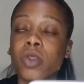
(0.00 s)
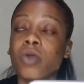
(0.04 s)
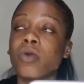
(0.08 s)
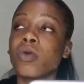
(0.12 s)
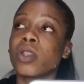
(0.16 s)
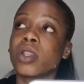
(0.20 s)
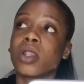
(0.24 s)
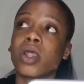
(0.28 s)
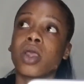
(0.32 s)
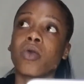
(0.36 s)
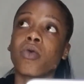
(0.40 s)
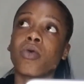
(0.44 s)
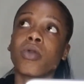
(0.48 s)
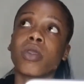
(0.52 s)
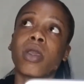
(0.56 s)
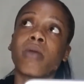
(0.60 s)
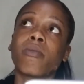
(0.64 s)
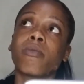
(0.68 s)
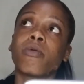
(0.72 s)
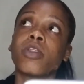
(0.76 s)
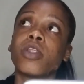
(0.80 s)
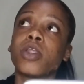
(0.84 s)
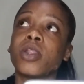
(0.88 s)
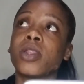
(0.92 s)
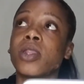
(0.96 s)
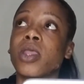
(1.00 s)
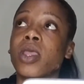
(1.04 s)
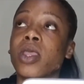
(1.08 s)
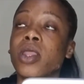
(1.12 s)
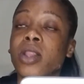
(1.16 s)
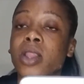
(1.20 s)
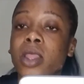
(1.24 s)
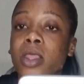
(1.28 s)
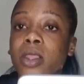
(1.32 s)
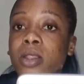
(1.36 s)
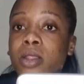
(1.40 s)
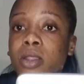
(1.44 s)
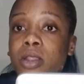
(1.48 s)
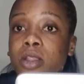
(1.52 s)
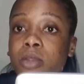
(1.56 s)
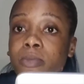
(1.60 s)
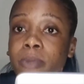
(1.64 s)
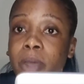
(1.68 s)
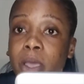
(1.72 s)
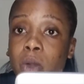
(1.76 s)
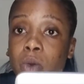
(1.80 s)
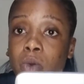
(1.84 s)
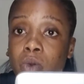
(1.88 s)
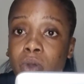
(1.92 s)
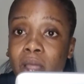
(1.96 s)
So he was like, okay, I'm going to take things into
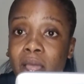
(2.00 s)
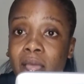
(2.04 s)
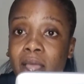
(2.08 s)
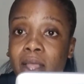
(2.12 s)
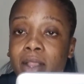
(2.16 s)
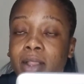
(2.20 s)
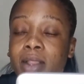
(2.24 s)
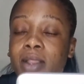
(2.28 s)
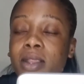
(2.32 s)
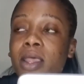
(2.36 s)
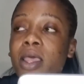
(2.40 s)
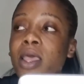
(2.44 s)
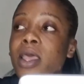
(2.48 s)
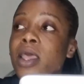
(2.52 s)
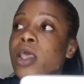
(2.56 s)
my own hands.